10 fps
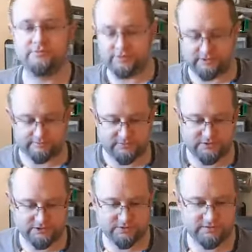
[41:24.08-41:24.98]
we'll do that.
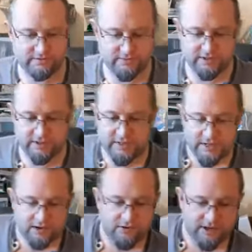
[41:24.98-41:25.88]
Right, so I'll leave them there.
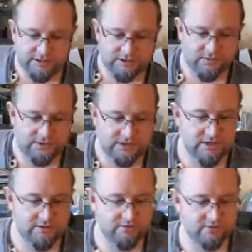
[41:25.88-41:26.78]
Okay. So whilst
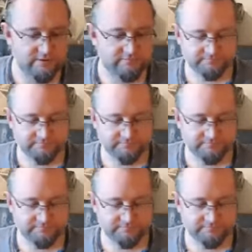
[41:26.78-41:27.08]
they're